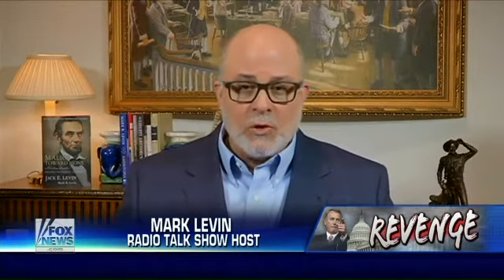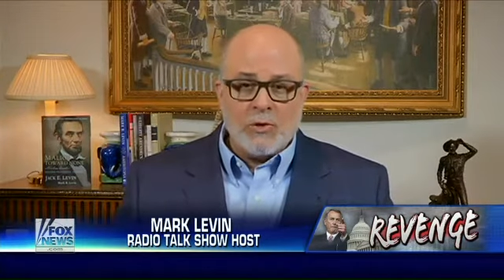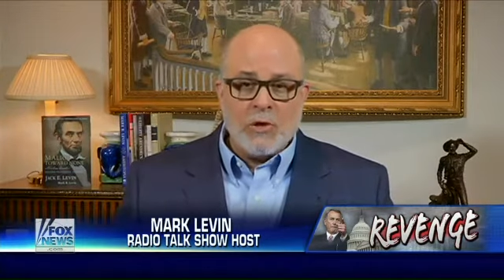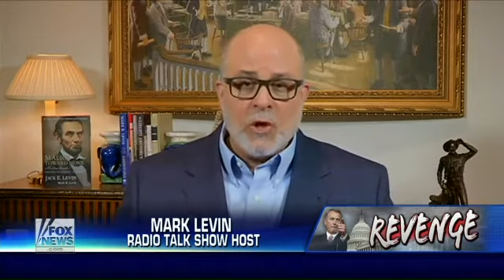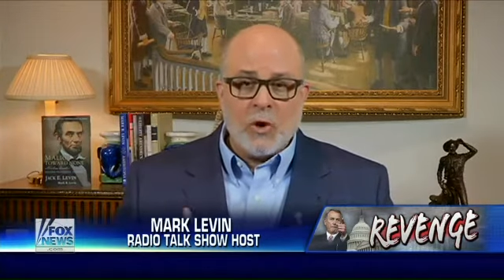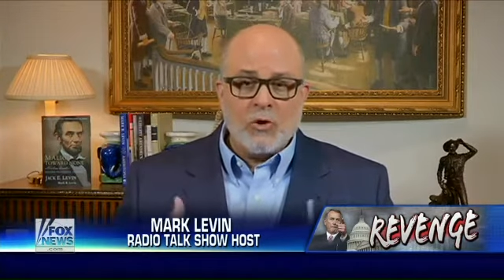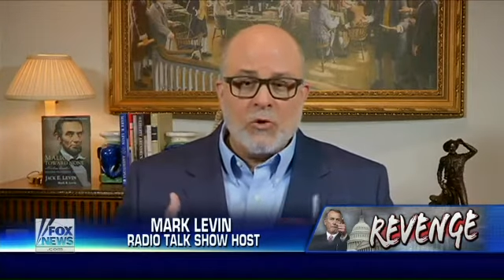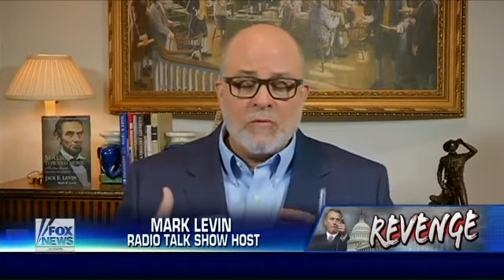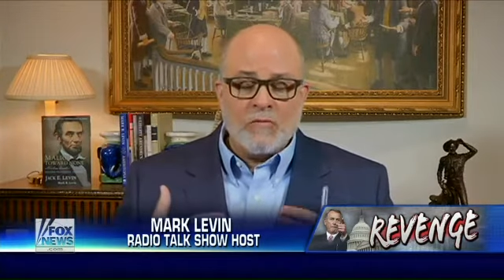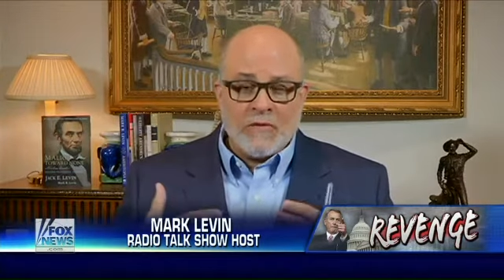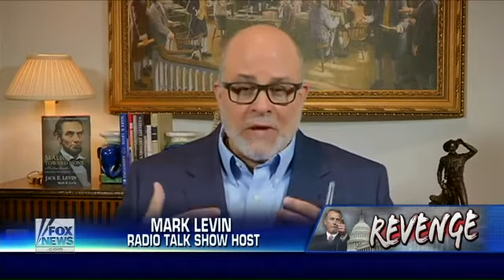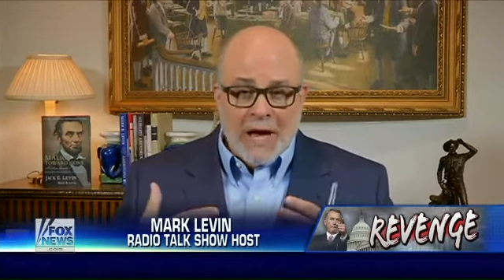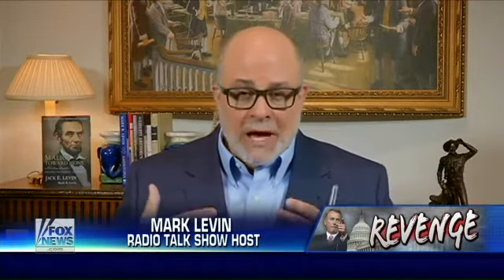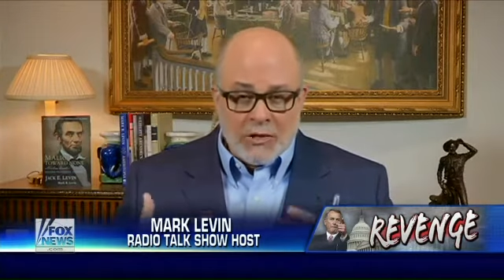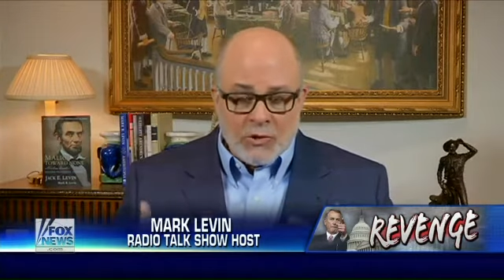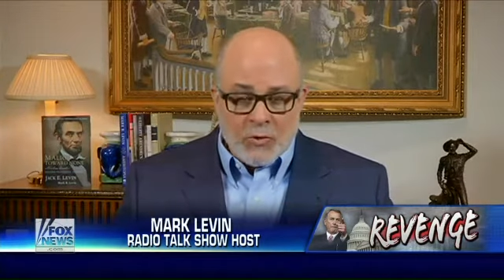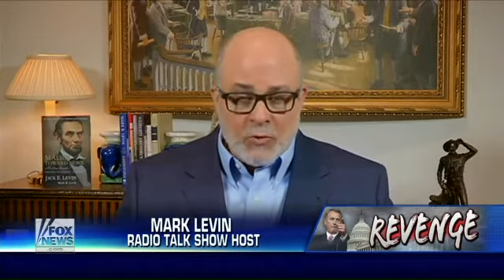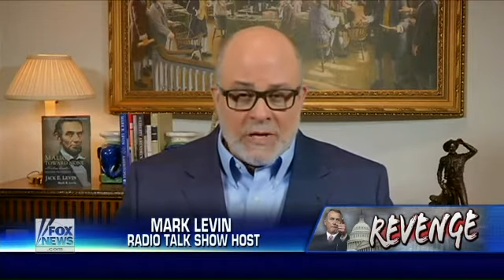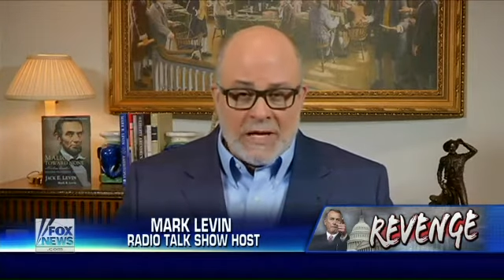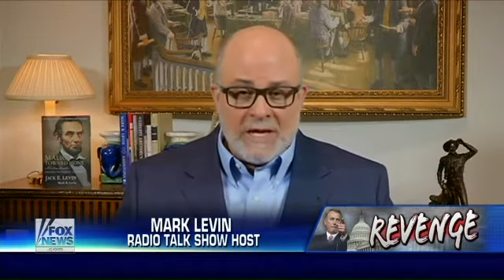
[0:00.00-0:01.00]
No, you've
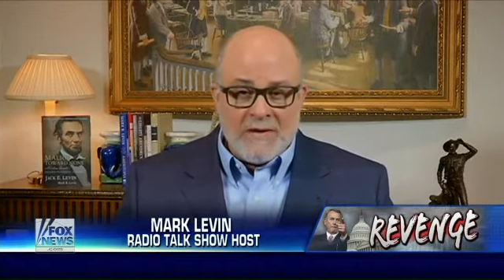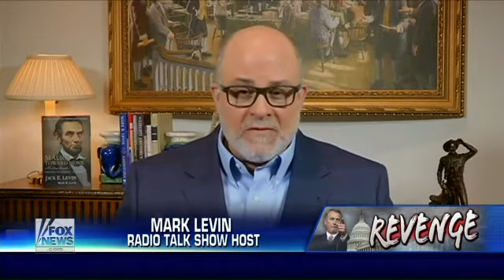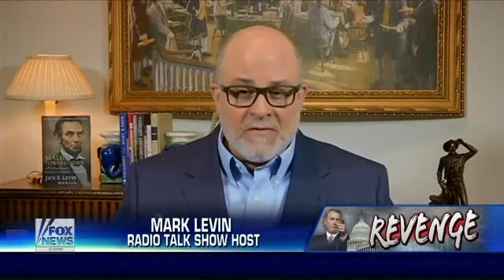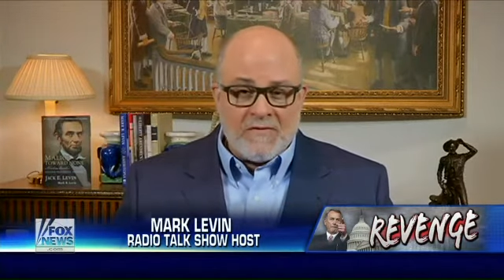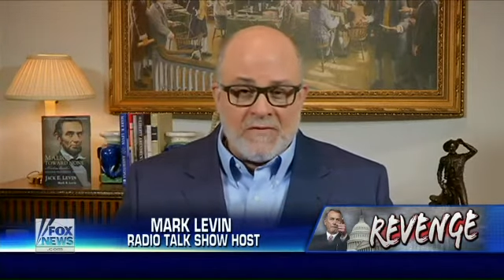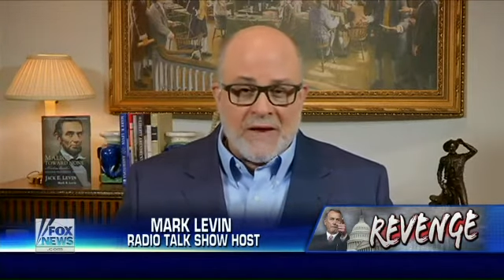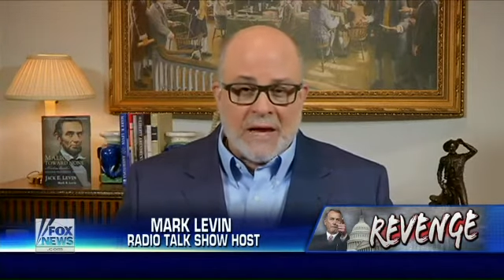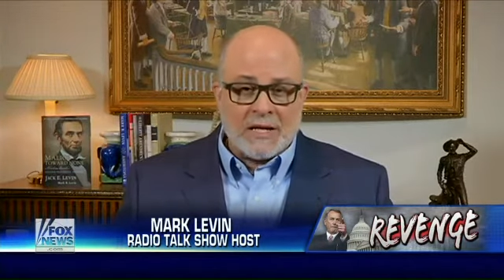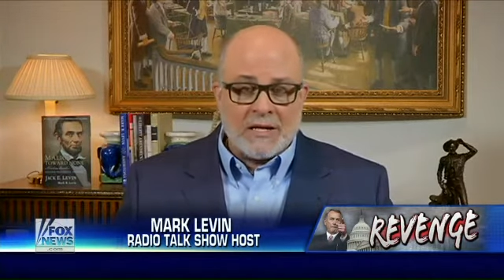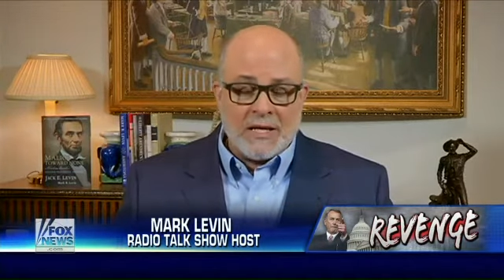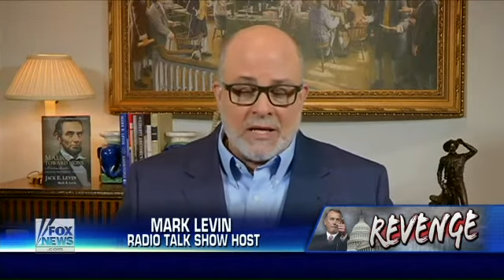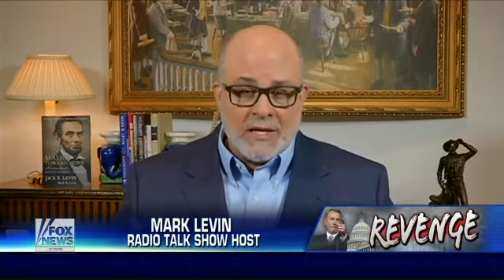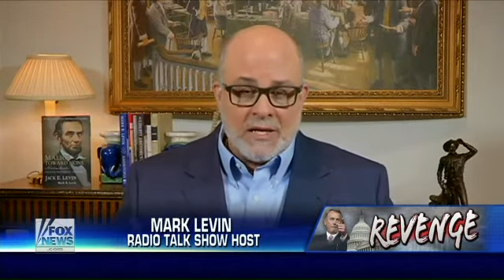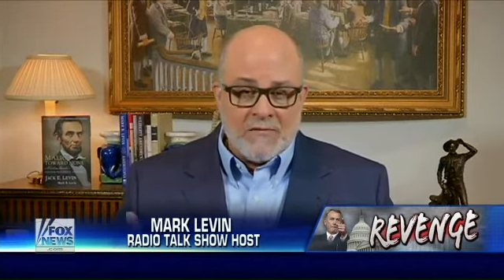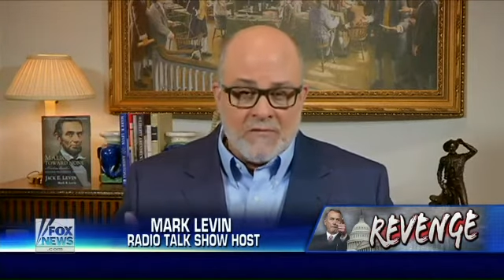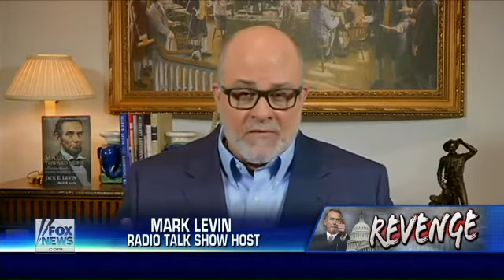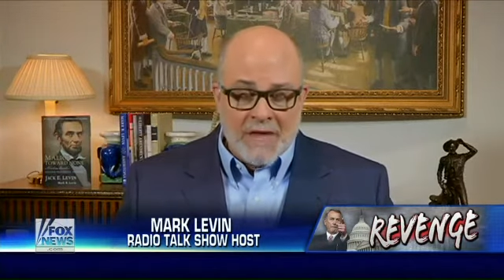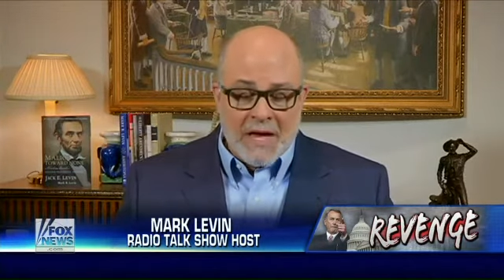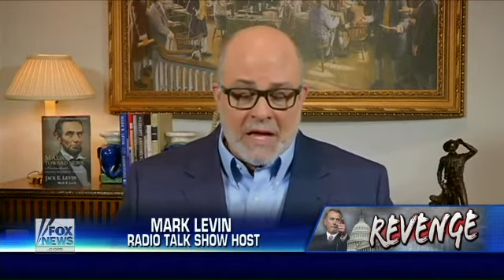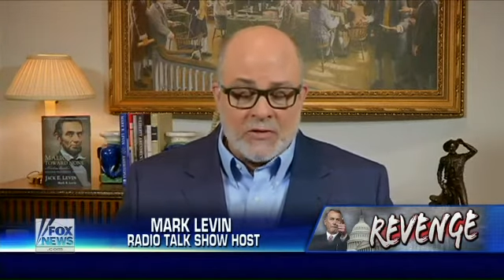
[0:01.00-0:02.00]
got to effect
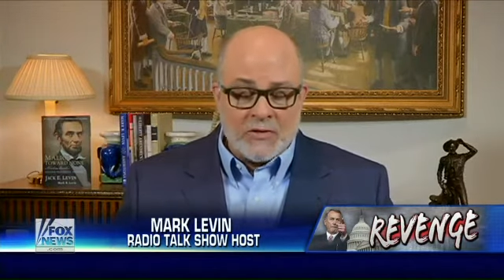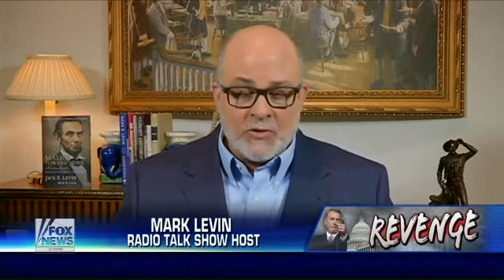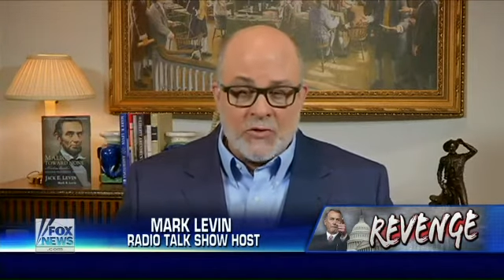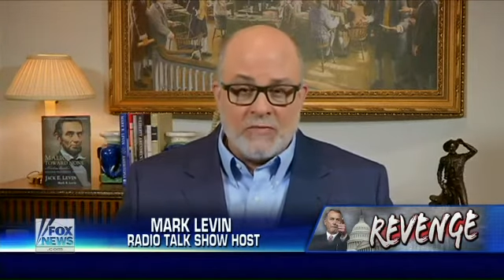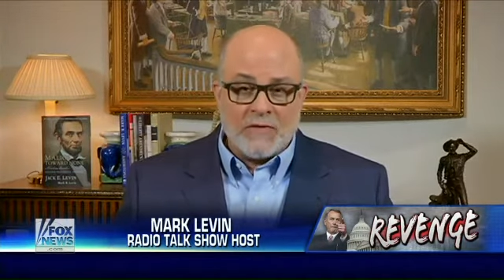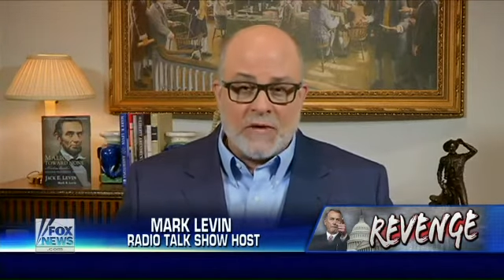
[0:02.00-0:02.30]
events.